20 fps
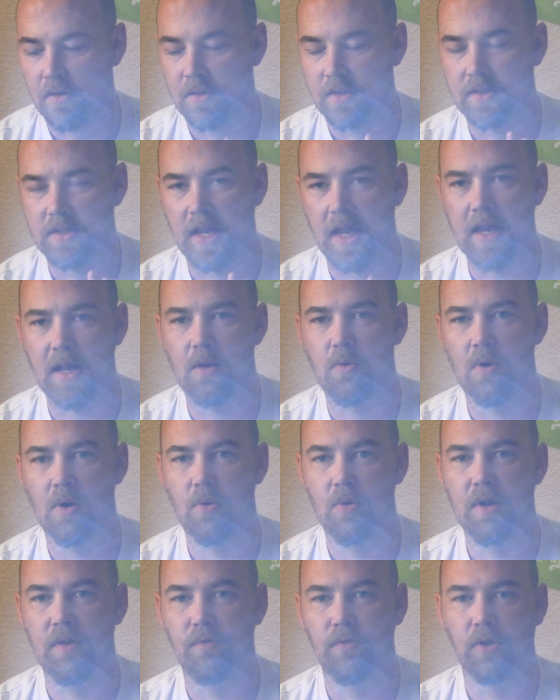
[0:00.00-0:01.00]
take what
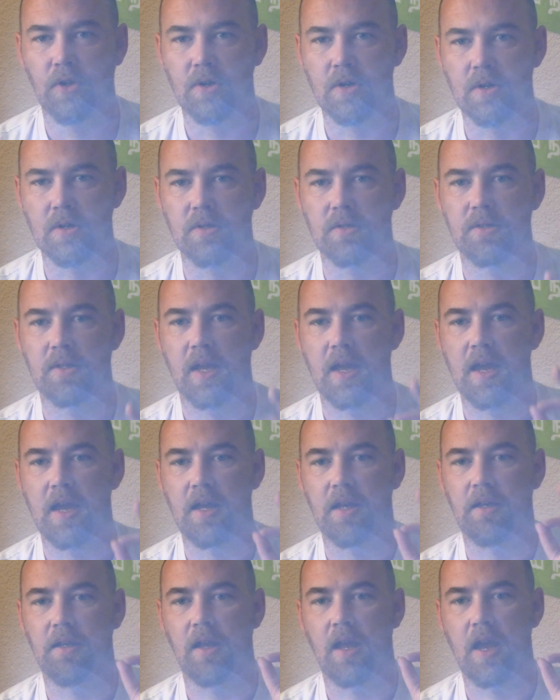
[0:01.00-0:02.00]
we've learned
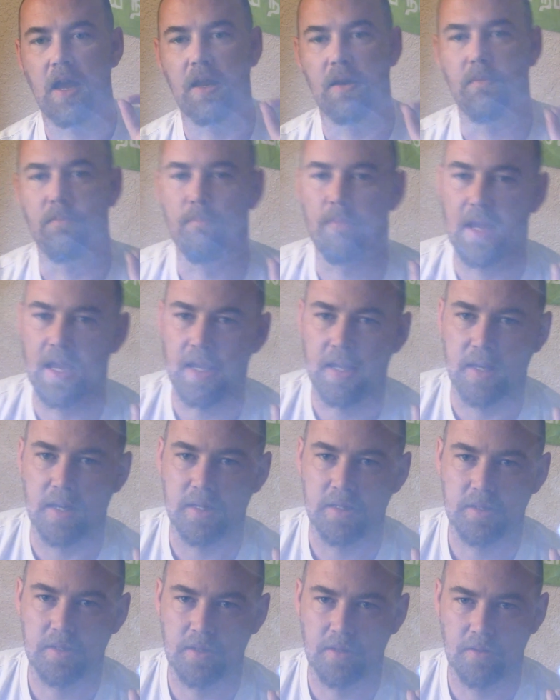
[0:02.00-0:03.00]
and make
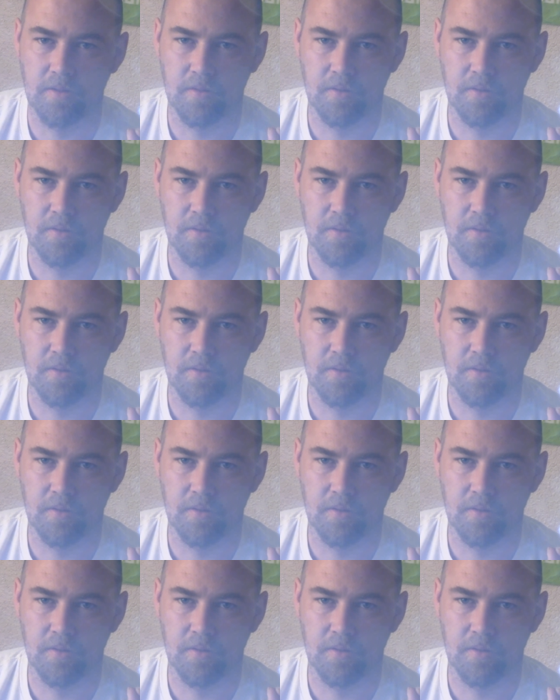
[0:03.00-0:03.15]
it